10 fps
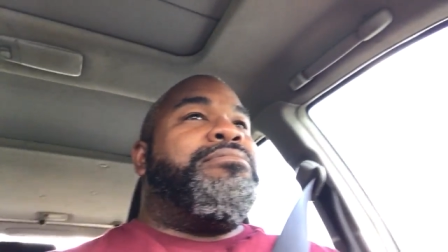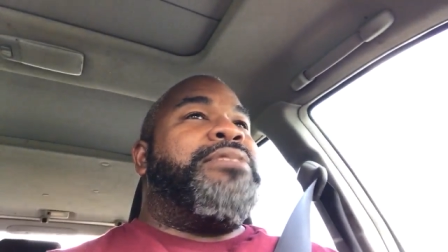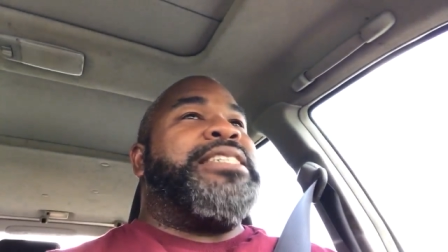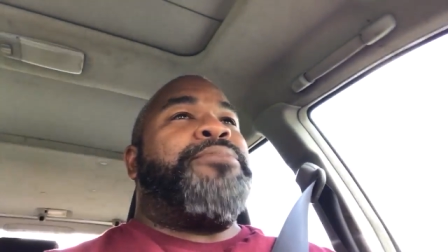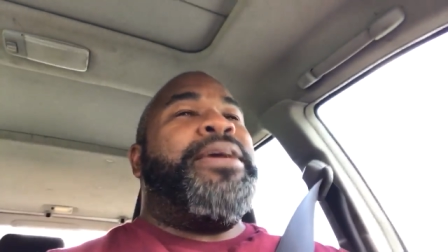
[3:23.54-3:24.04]

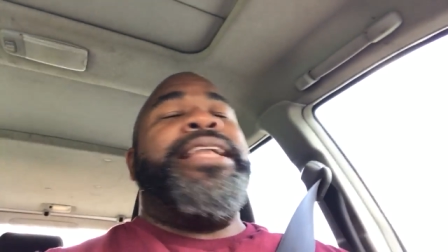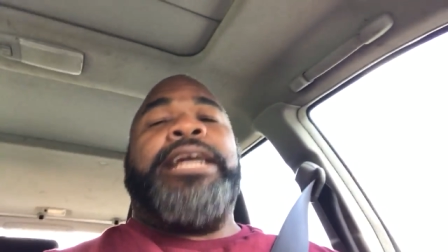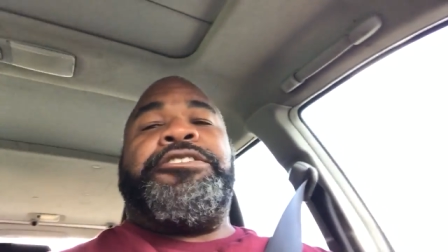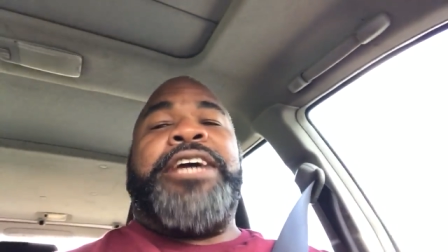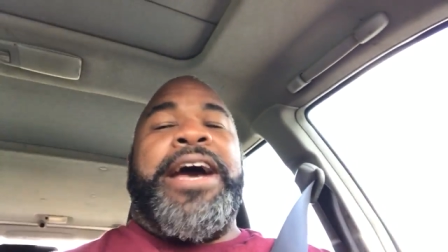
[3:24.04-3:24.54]
doesn't
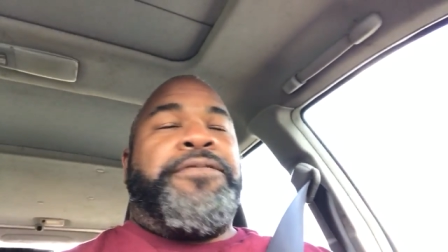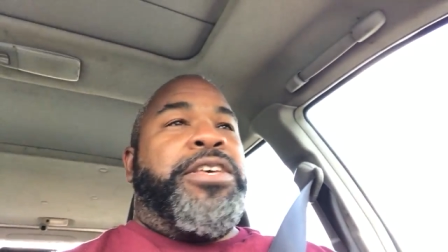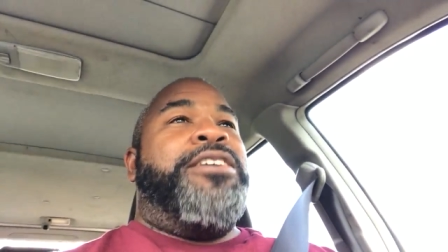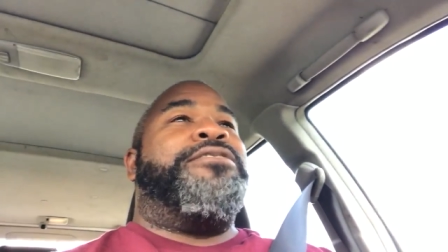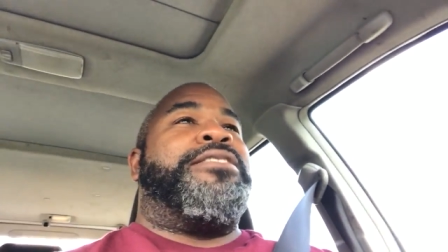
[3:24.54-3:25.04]
mean that you have
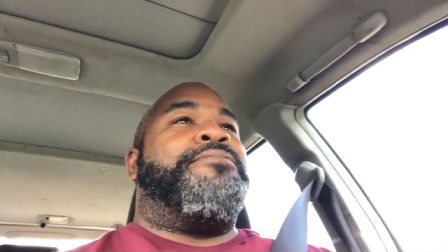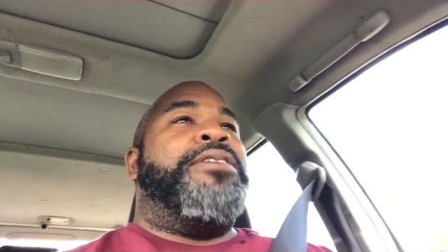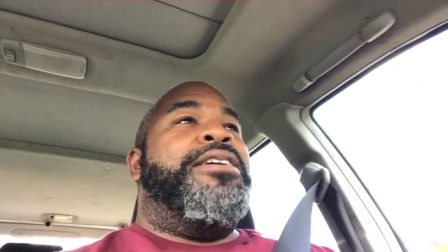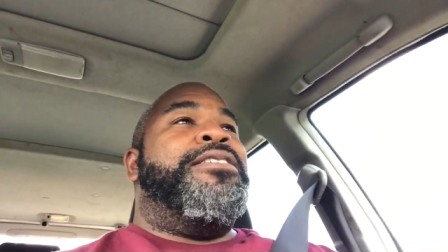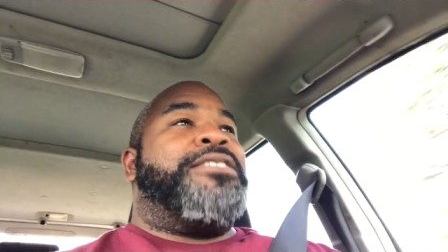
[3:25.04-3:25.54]
to use it.
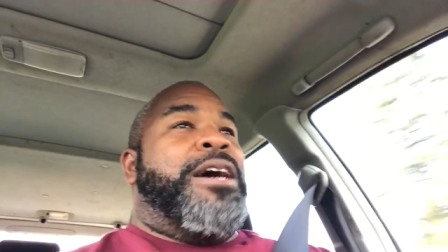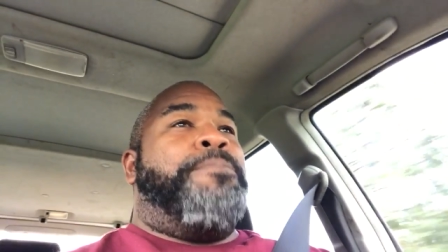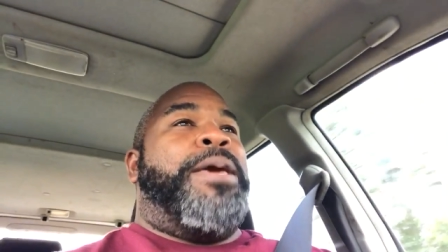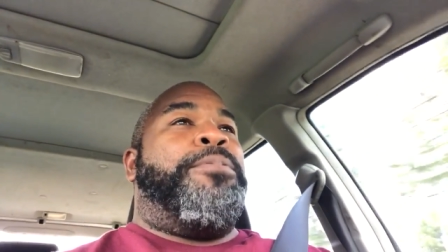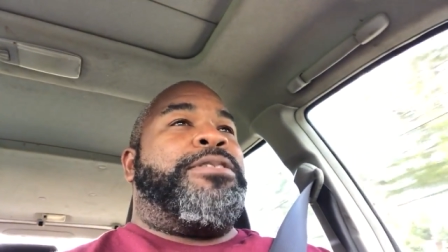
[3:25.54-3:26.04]

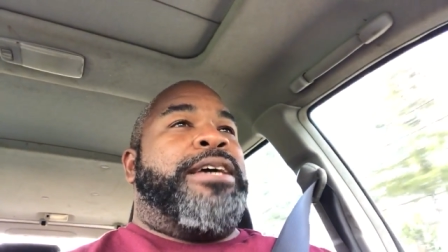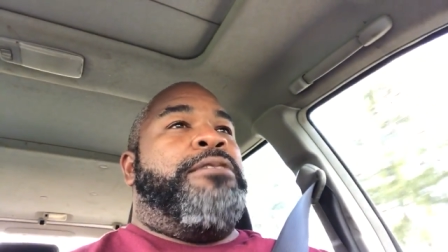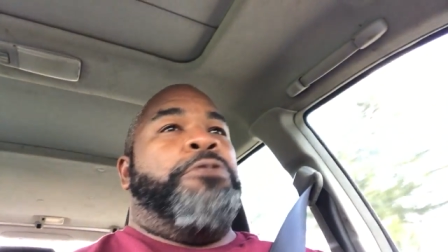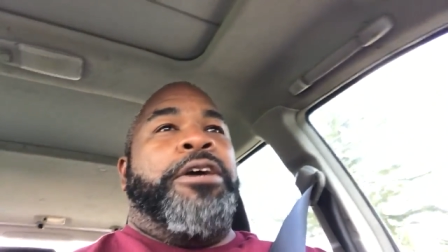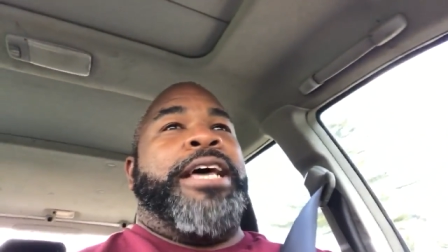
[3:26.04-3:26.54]
Some people
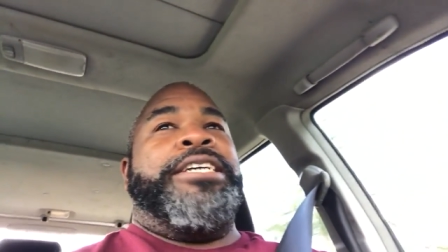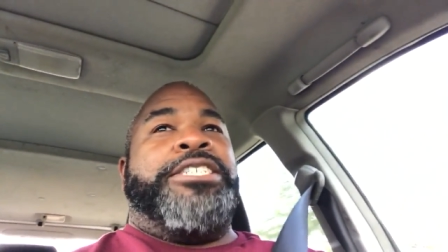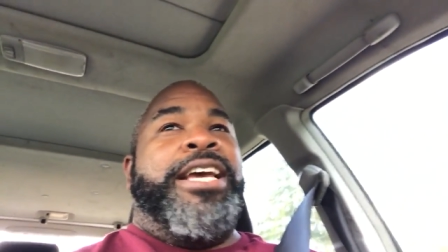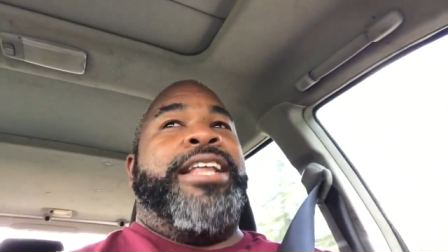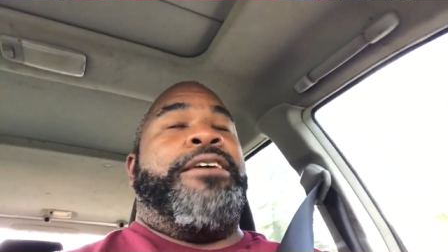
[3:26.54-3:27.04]
say, well,
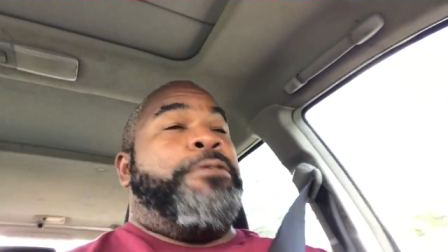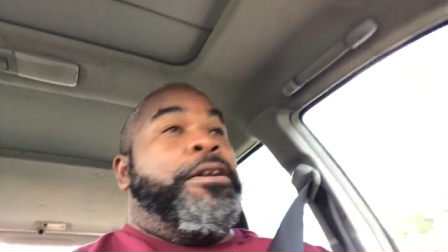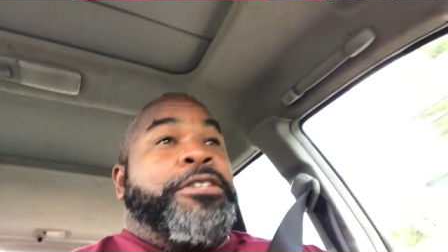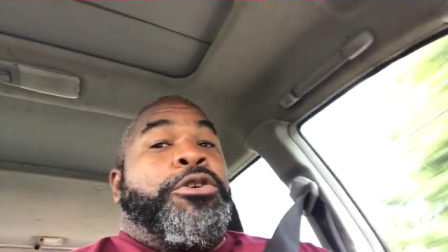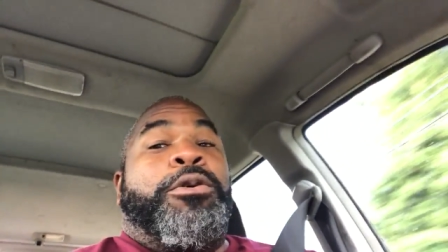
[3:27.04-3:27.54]
that's cheating.
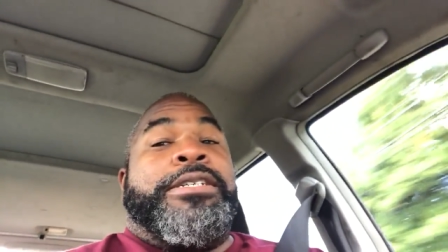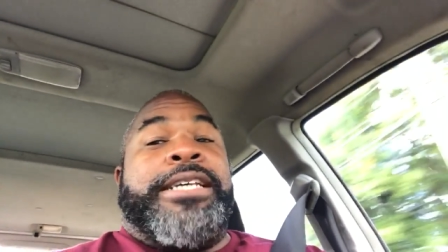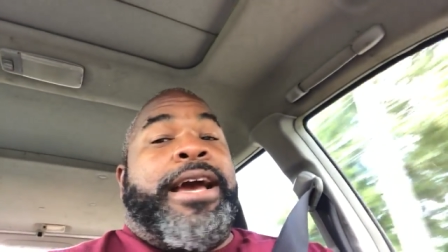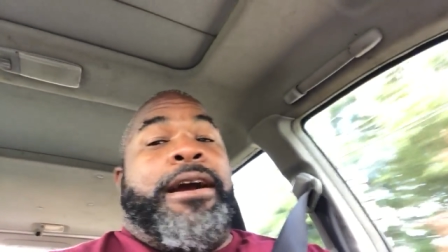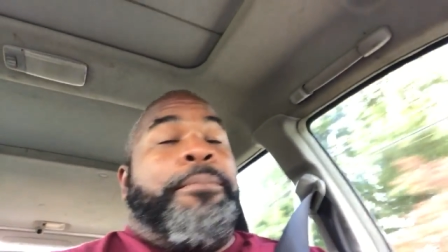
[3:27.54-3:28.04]
Well, the tool
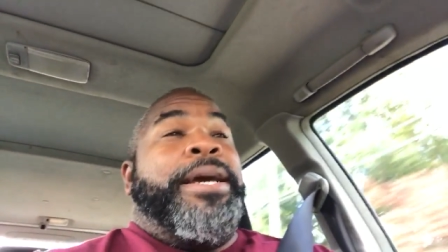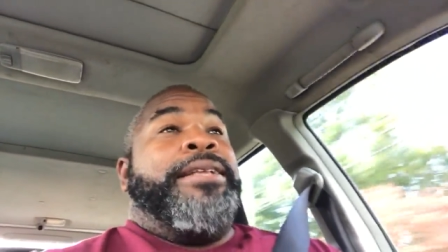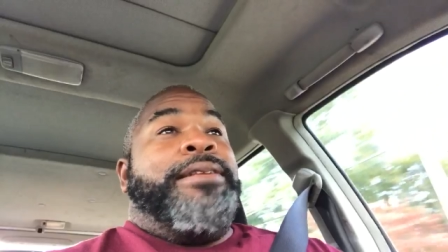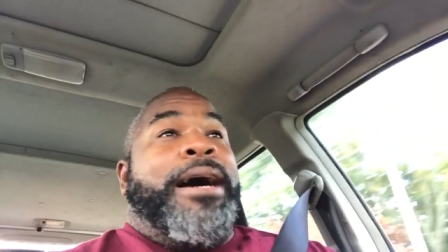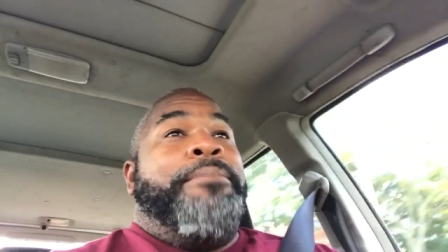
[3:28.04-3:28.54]
is there. I
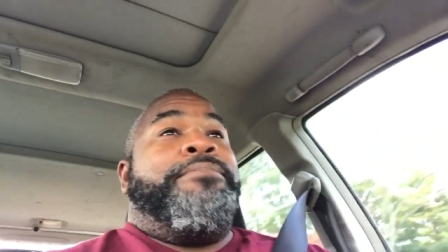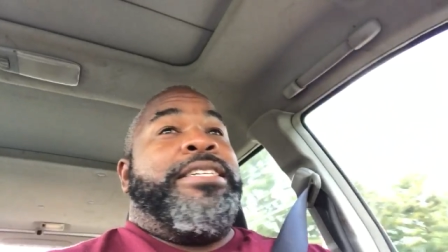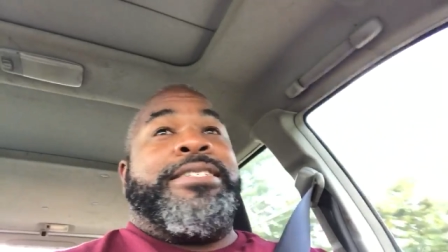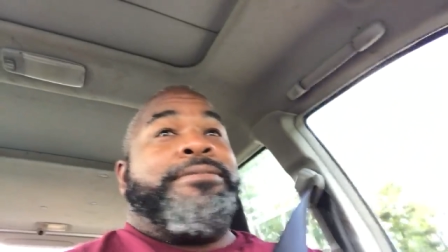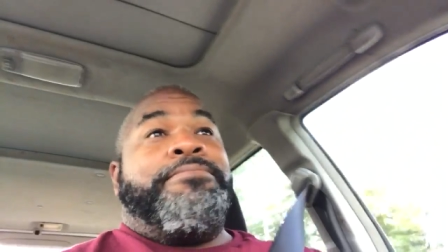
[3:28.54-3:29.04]
mean, I'm
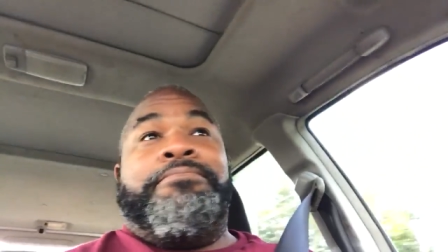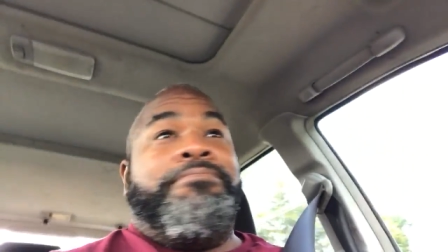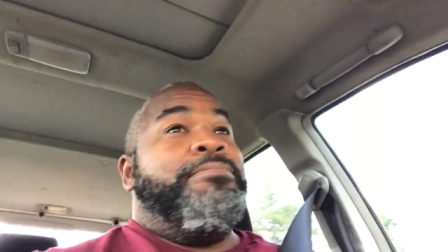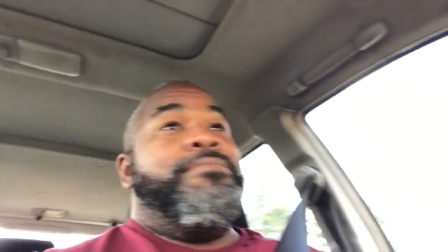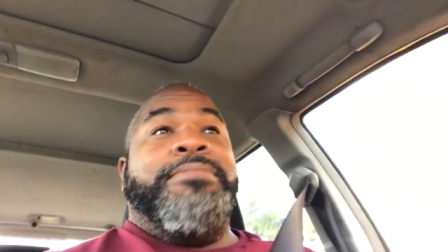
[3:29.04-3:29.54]
just,
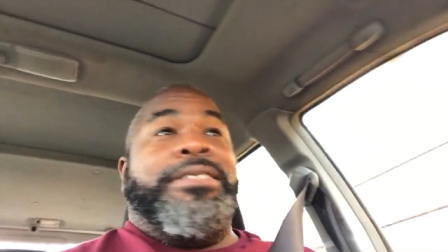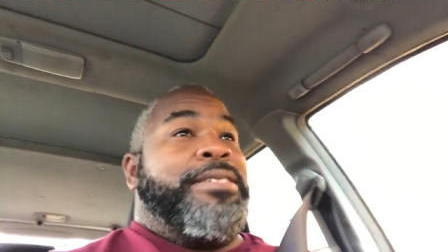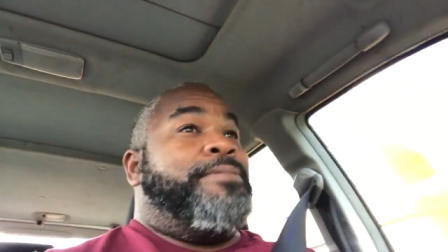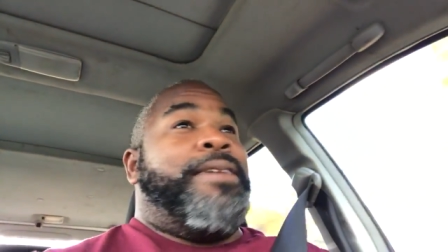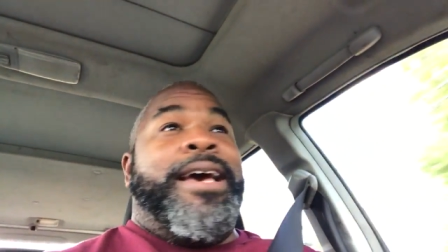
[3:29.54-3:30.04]

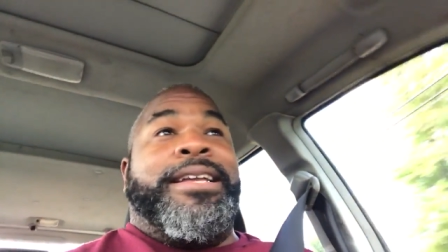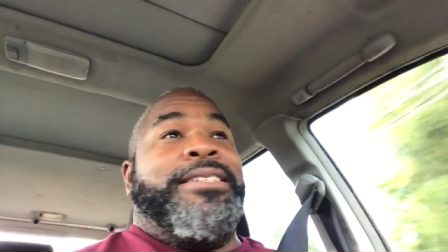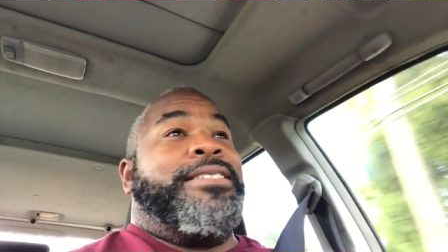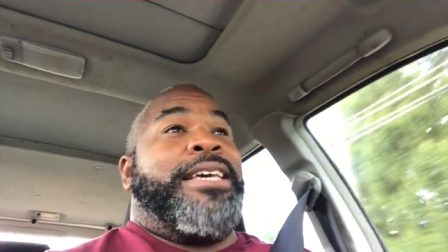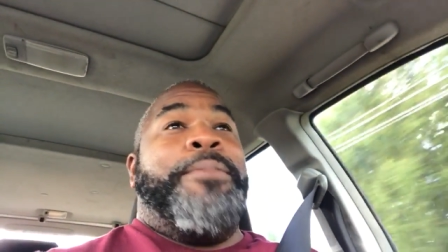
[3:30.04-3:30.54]
just,
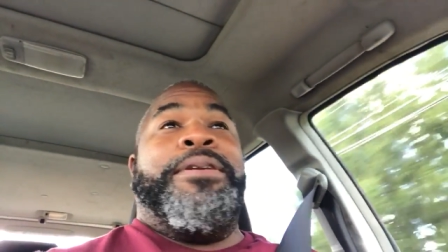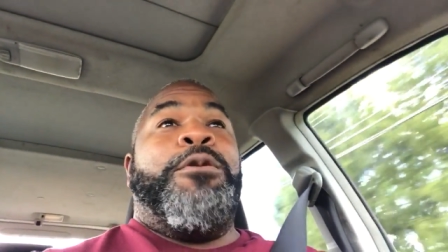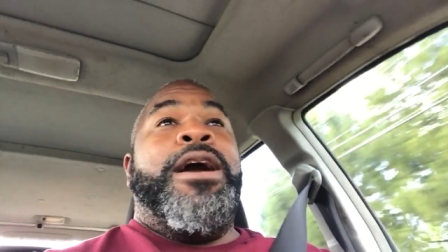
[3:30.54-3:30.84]
hey, just keeping it